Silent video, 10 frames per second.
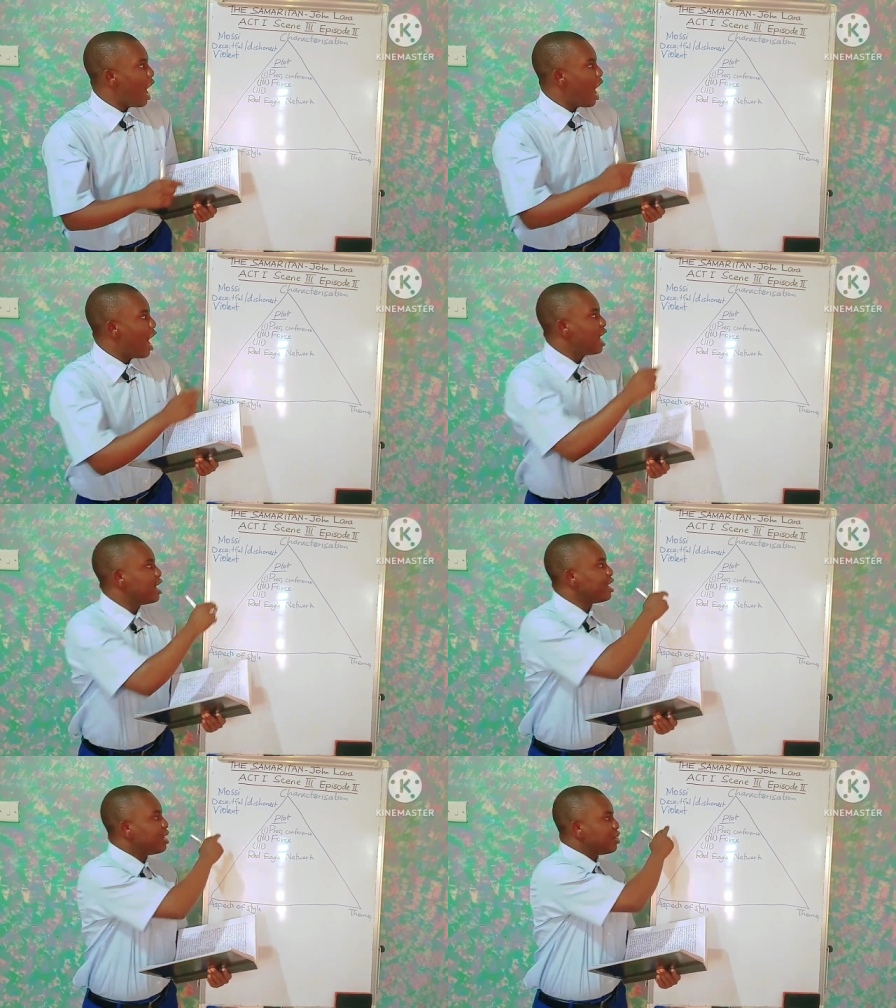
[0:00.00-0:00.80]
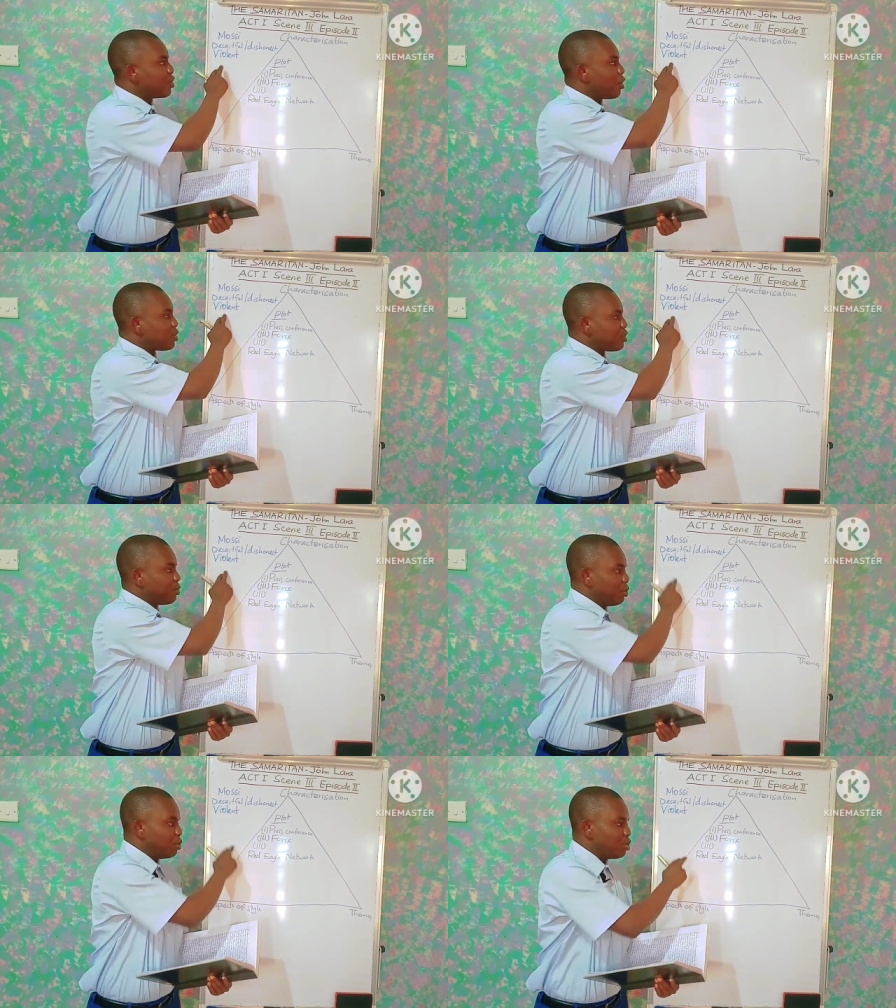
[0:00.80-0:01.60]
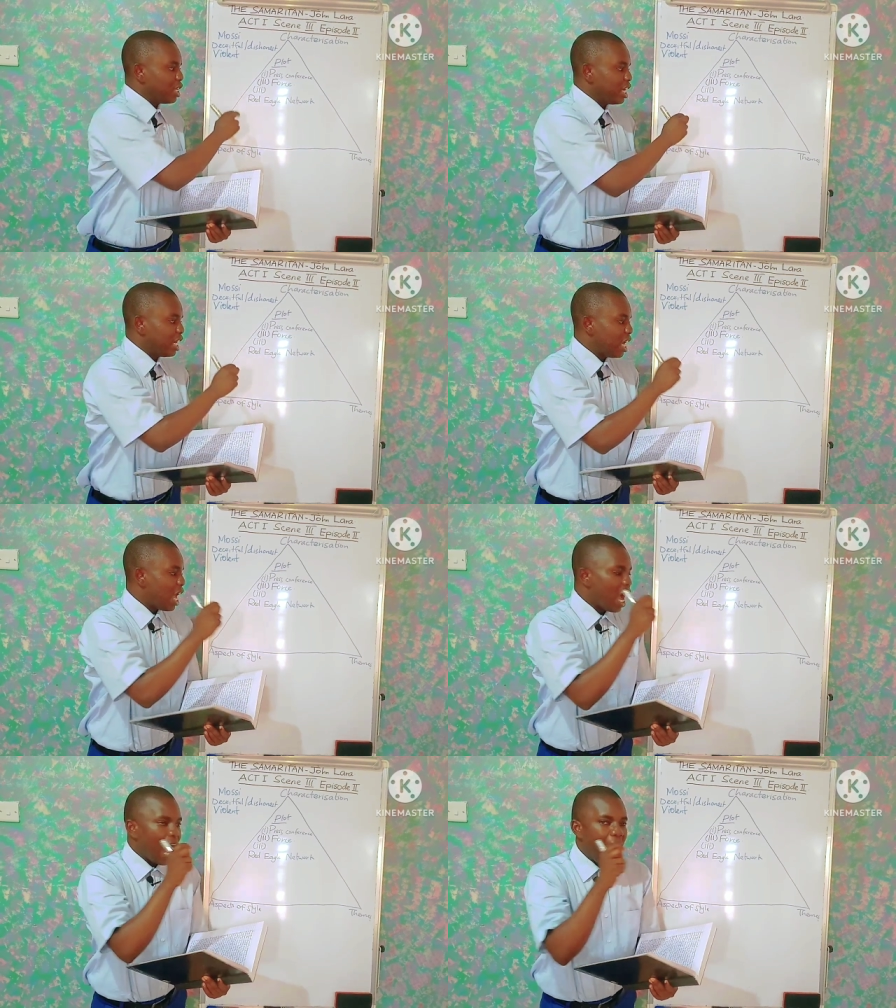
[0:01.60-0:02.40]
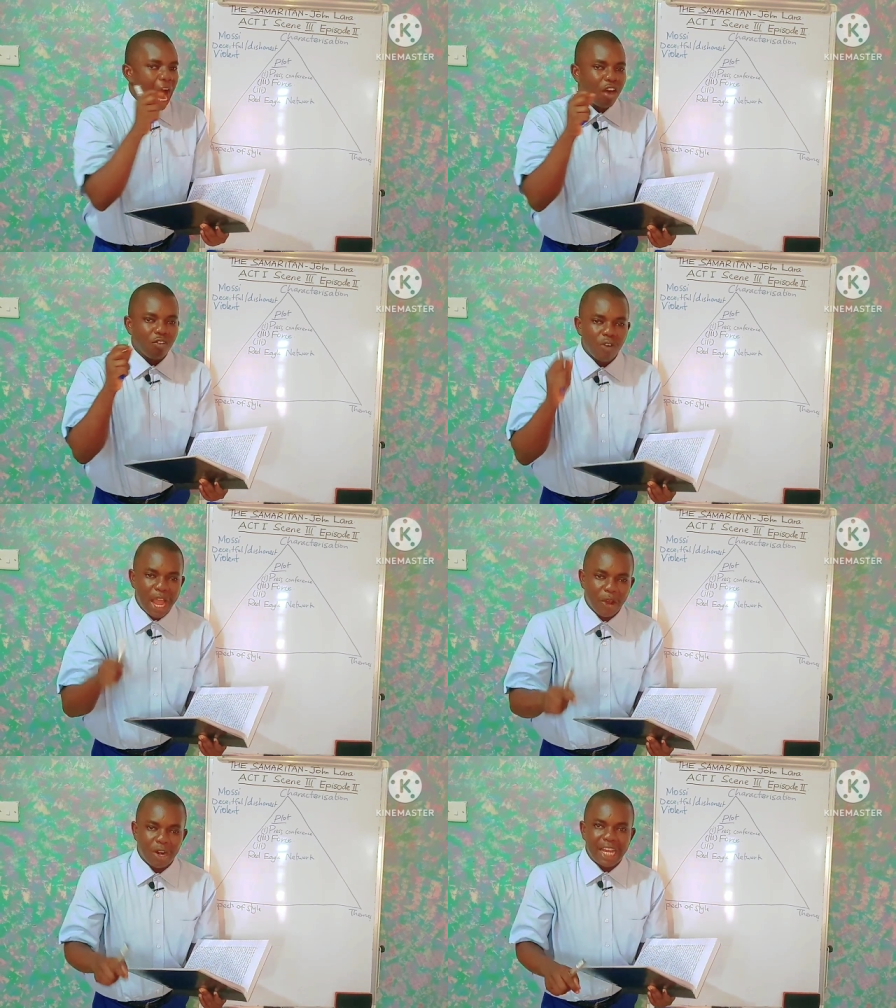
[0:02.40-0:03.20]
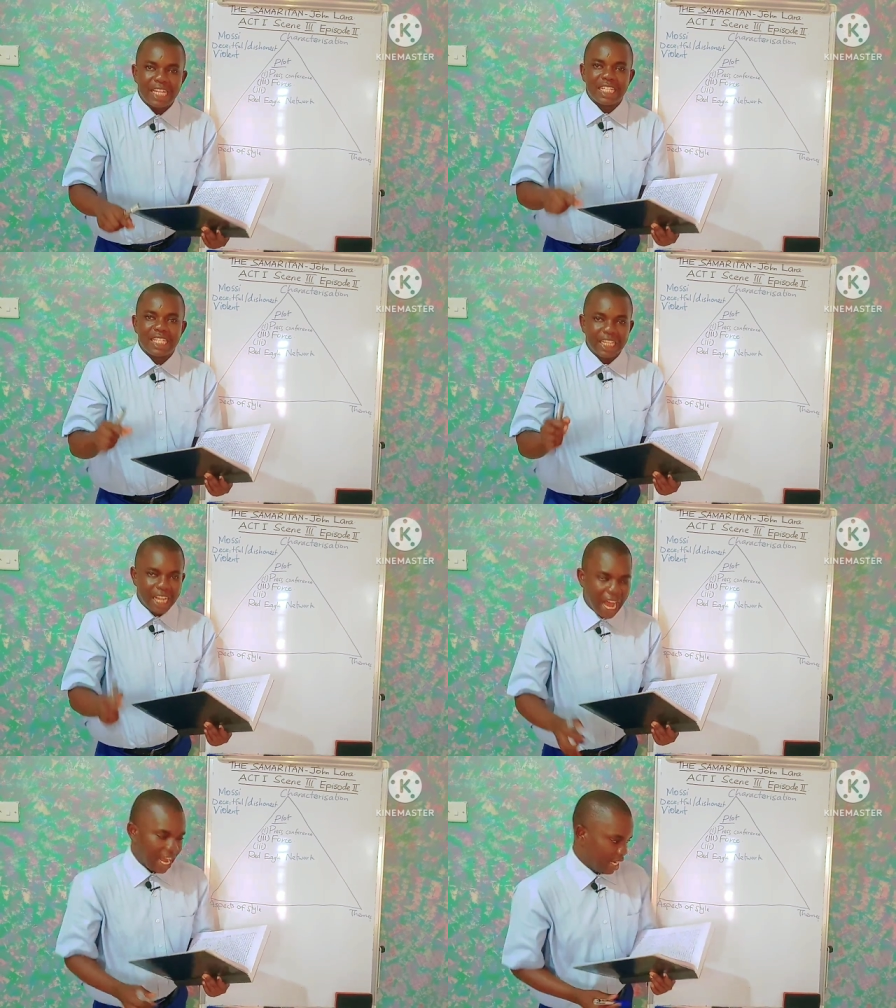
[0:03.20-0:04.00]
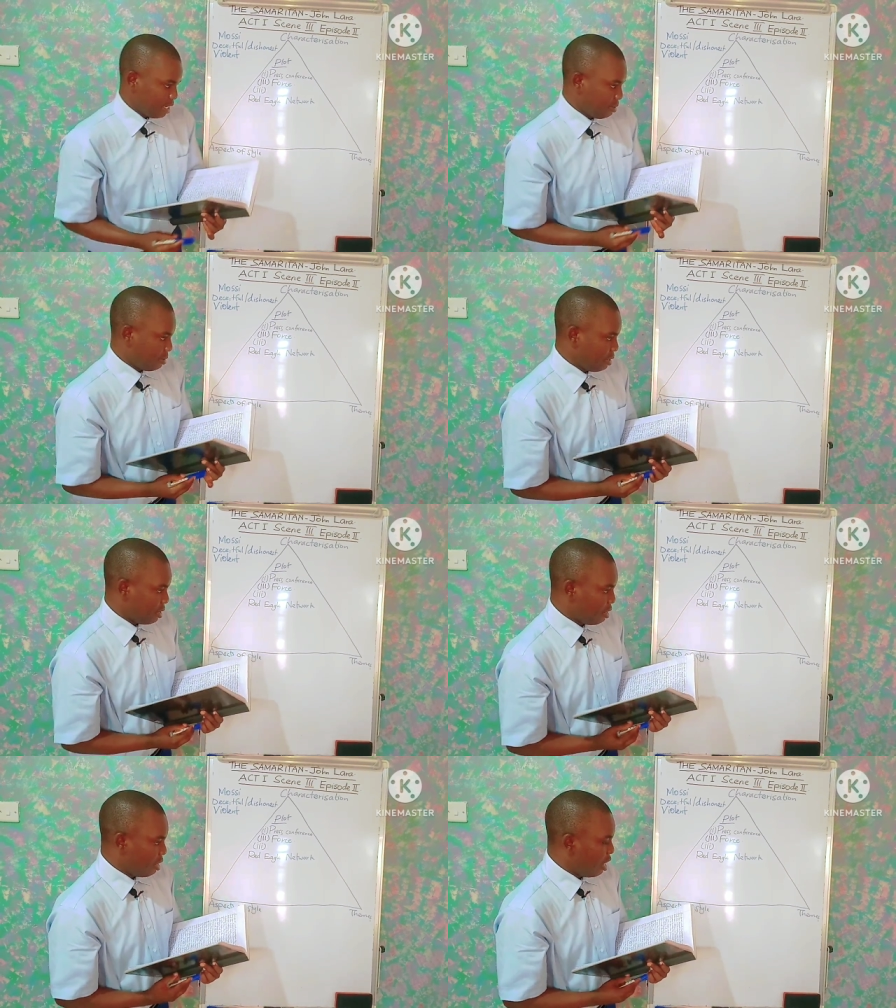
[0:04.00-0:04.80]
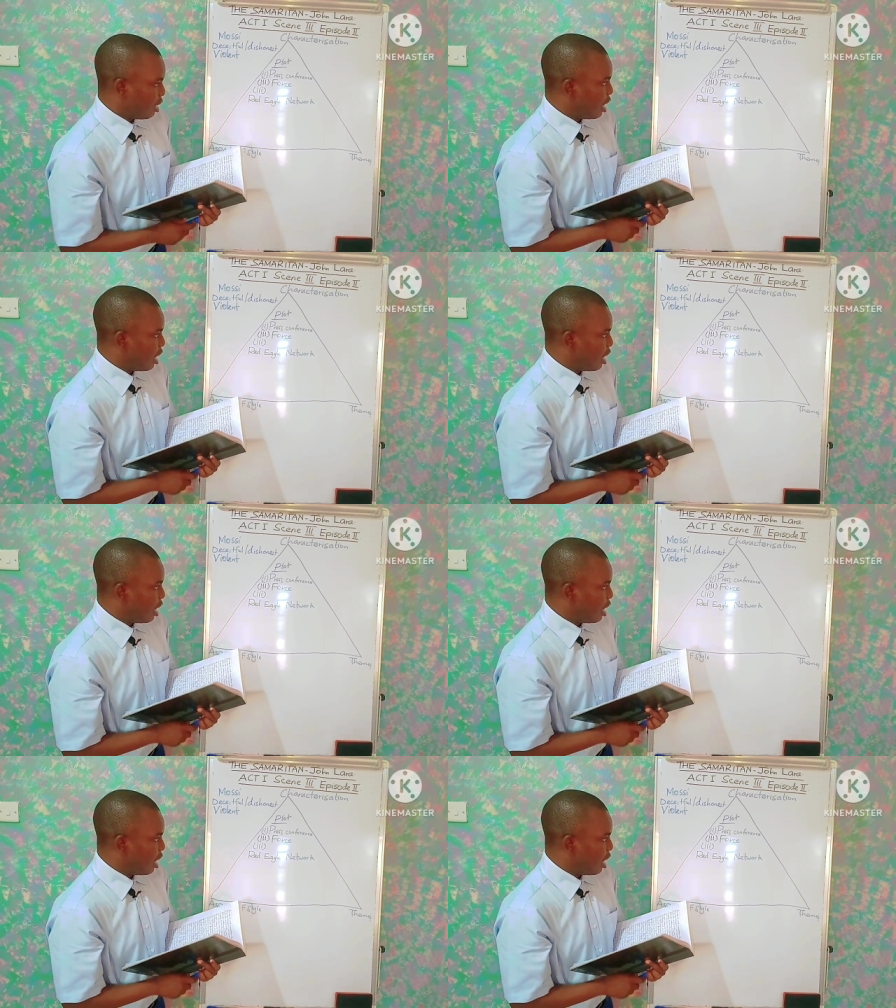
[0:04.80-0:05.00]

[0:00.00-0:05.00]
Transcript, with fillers: and he resorts to using a violent gun. And